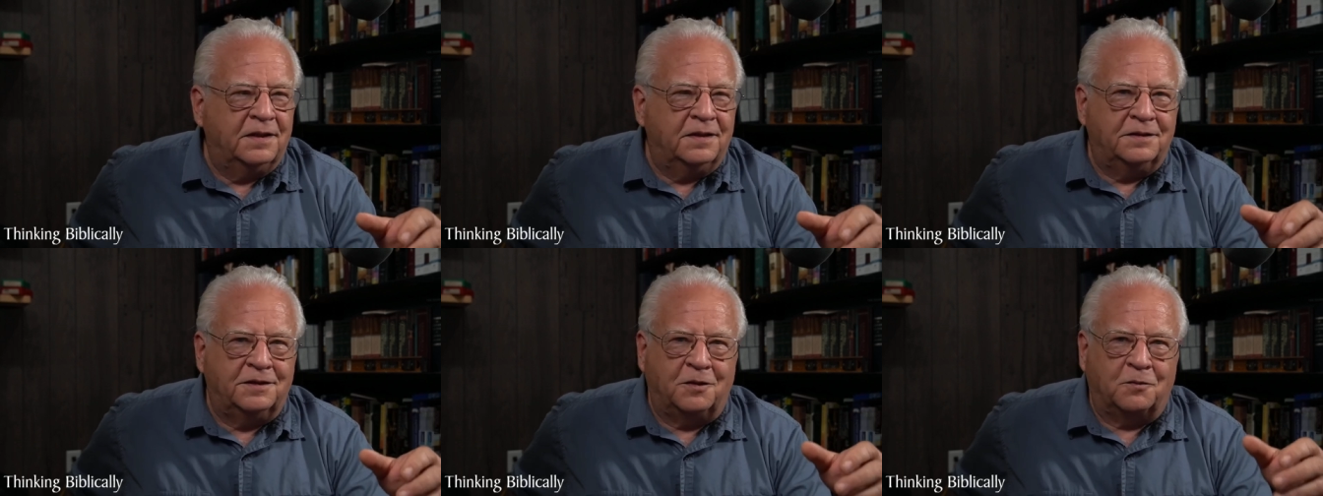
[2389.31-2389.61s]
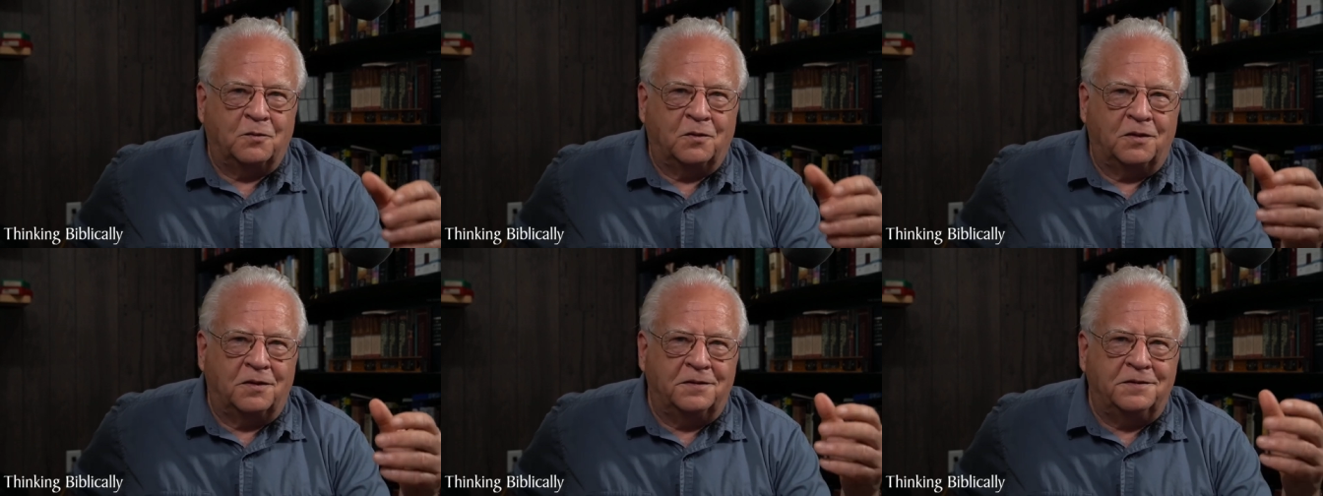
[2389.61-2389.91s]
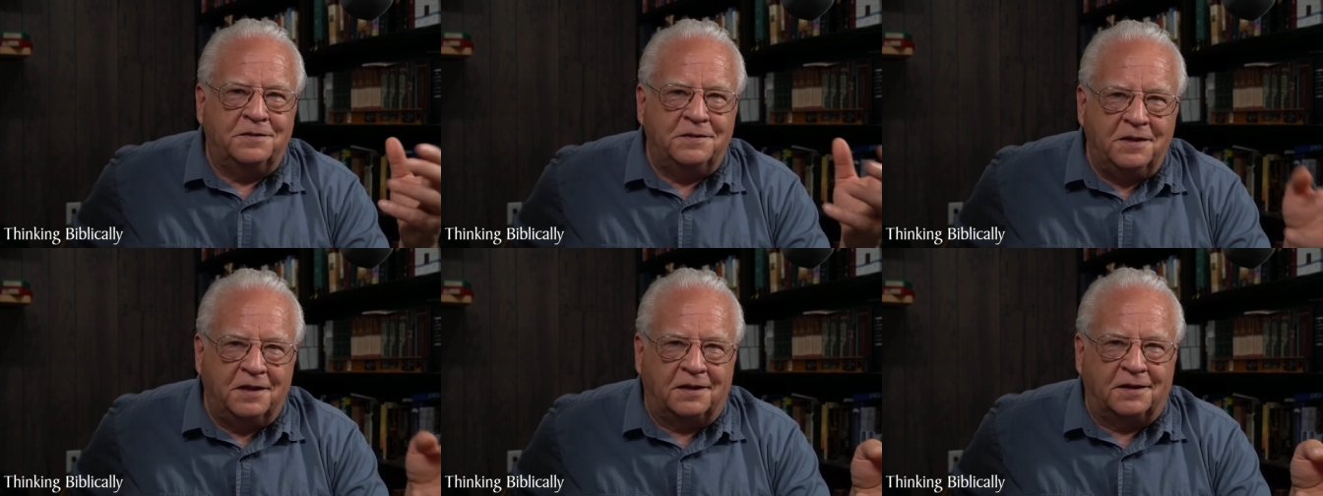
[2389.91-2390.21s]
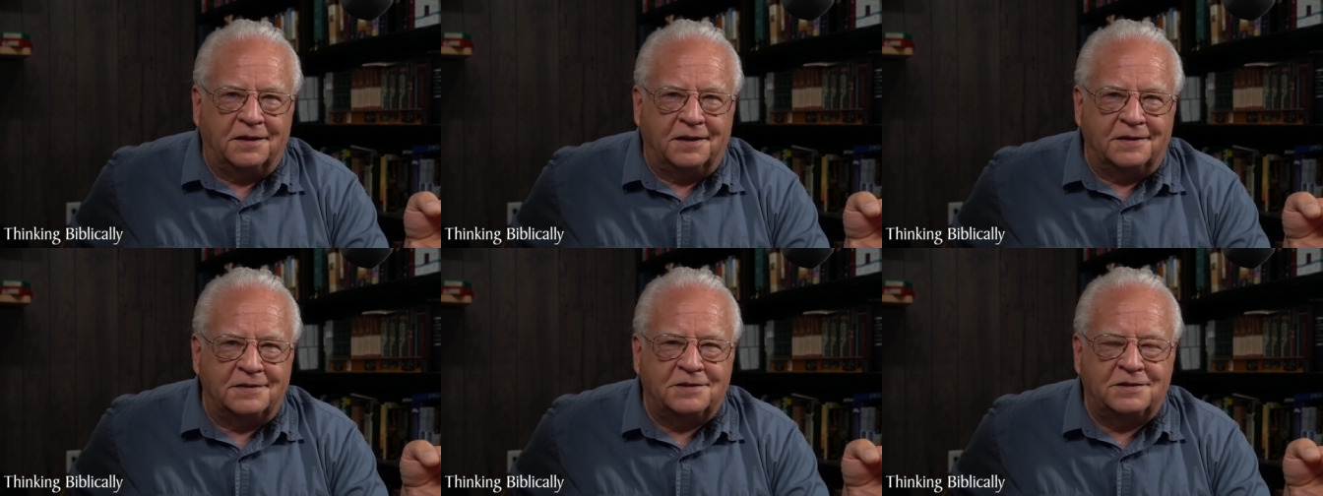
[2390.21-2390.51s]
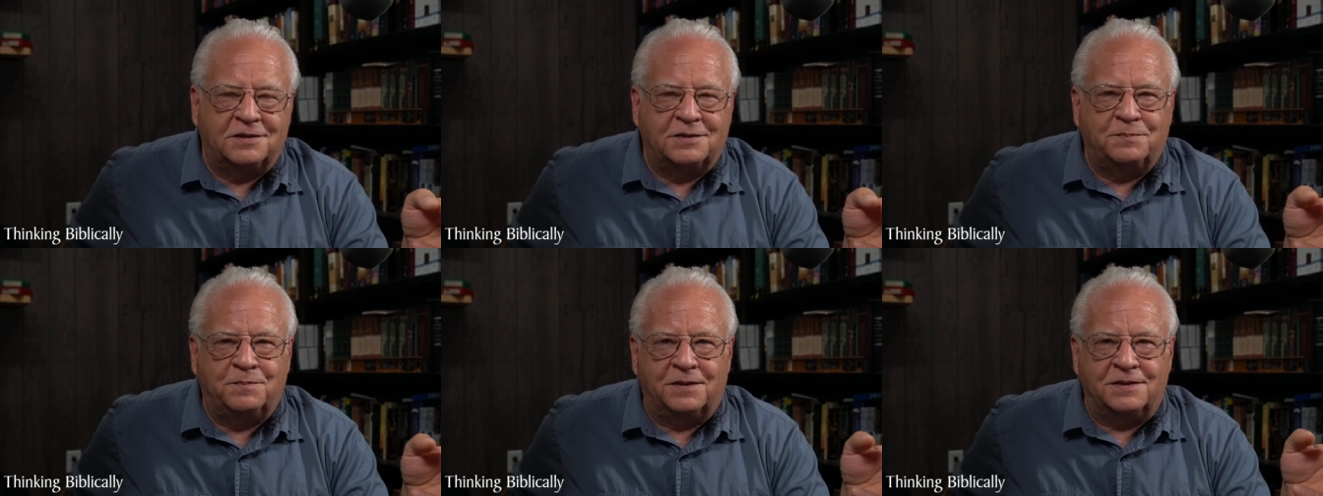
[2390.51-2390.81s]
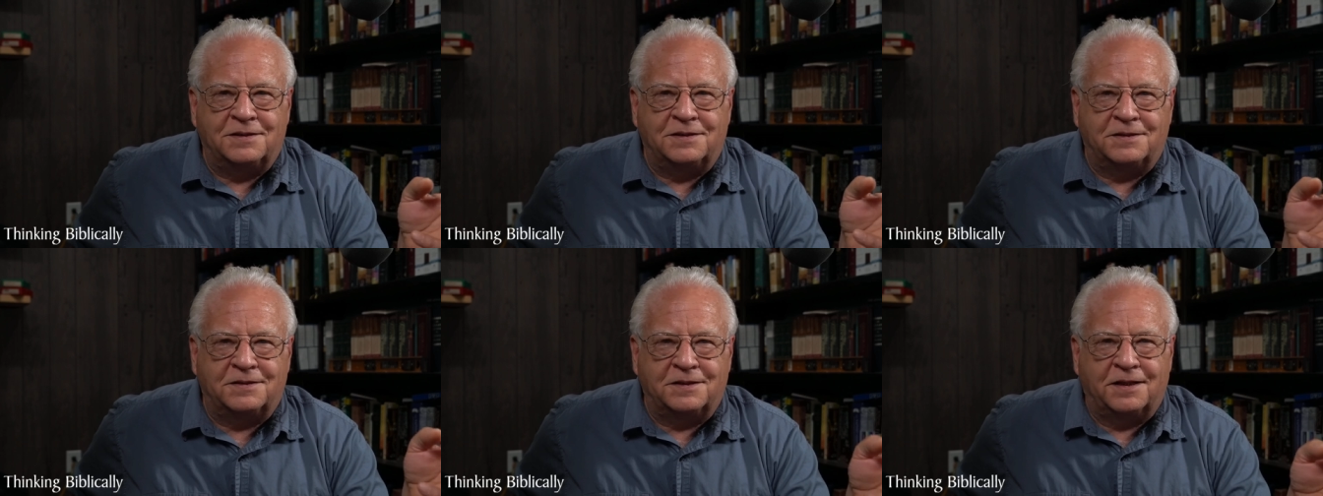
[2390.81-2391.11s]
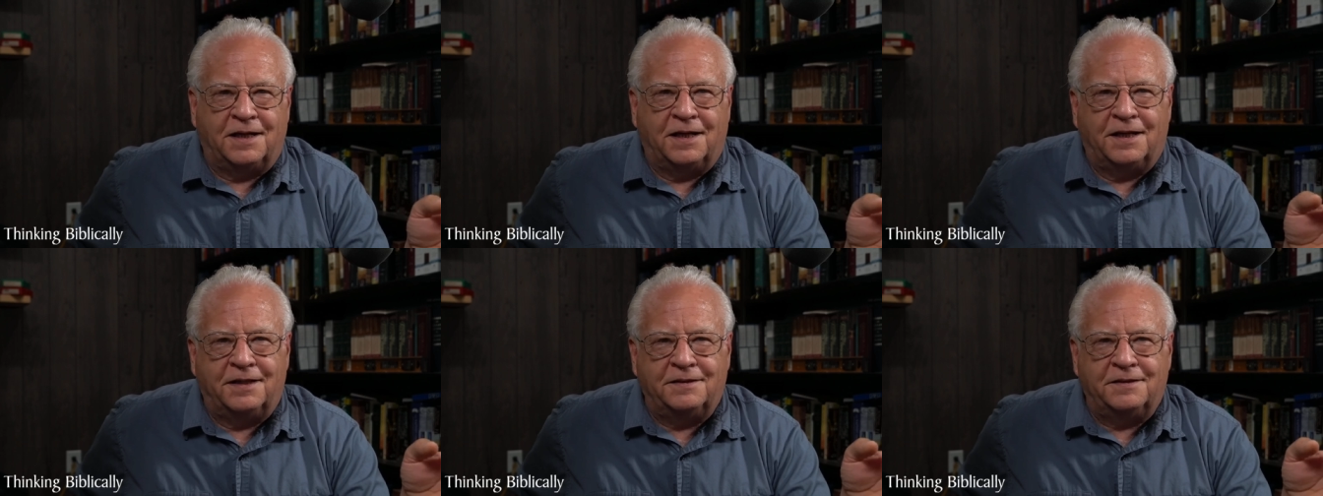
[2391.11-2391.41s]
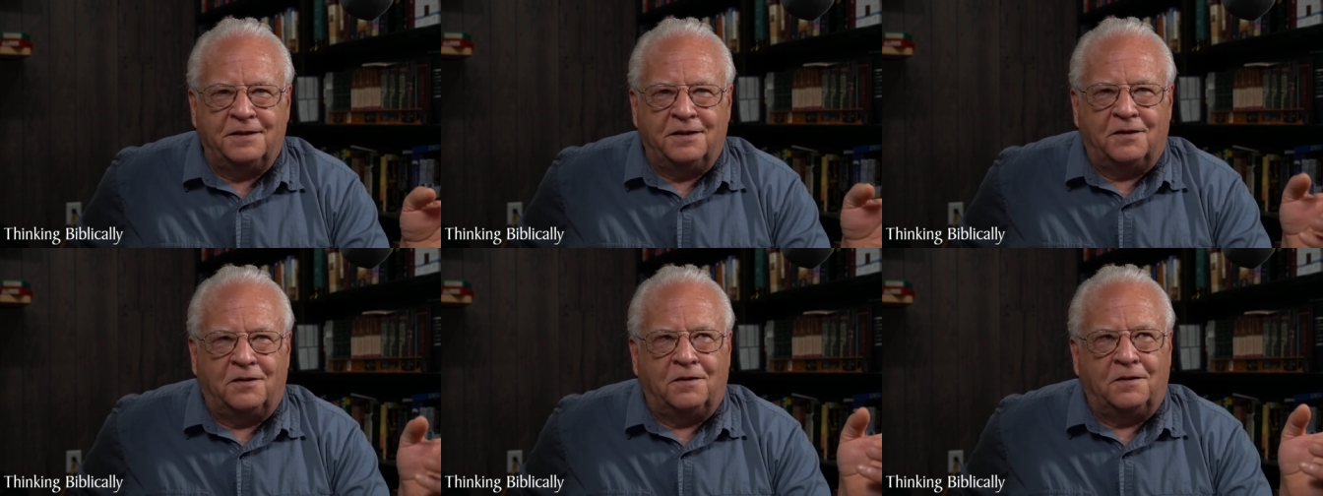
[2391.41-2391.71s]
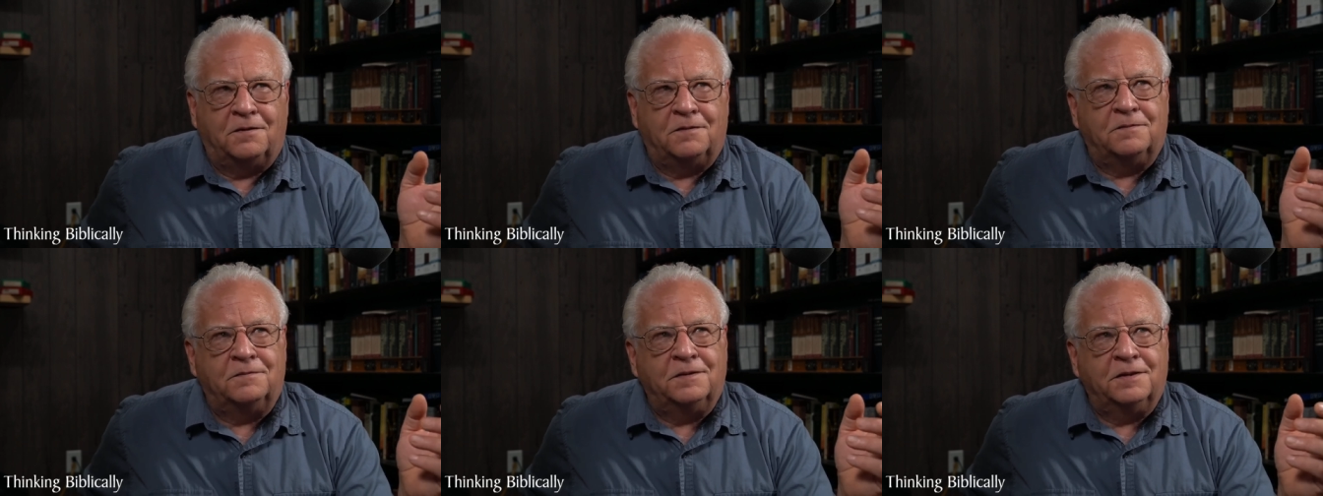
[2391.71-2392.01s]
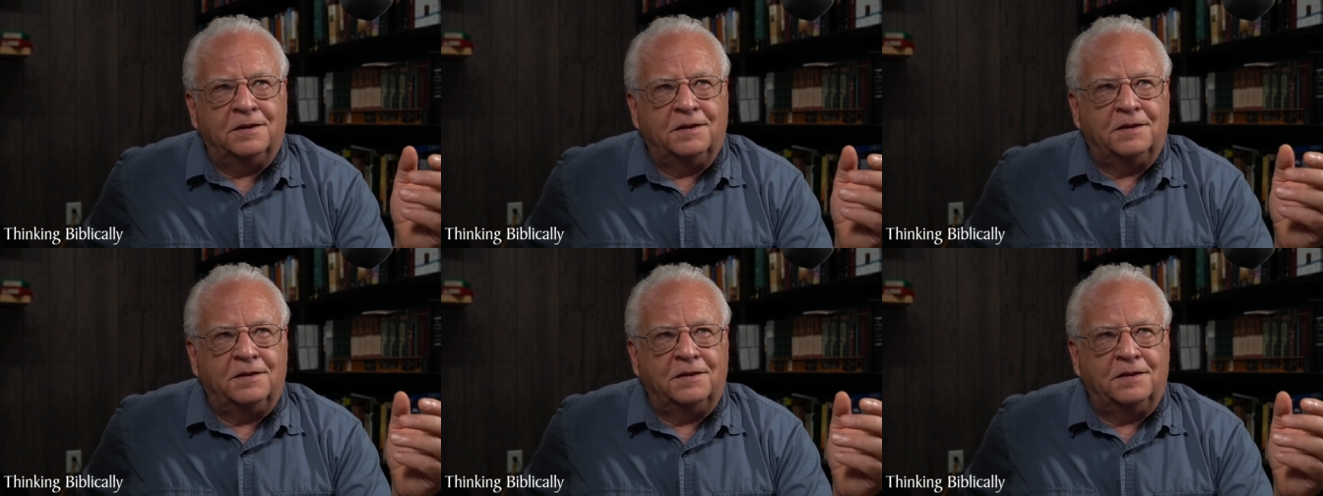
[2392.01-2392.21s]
that were nihilists, but said, you know,